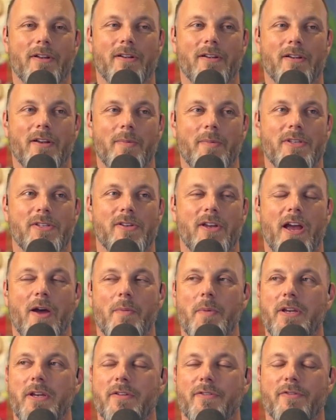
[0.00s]
I mean, so how
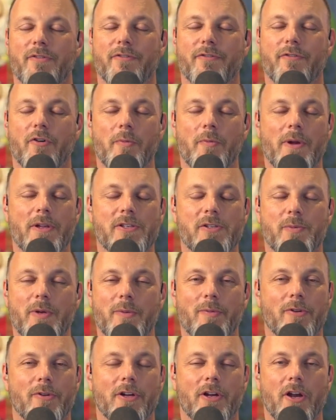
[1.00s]
many different formats are
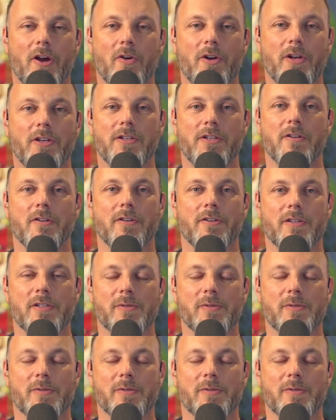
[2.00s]
people encoding to at this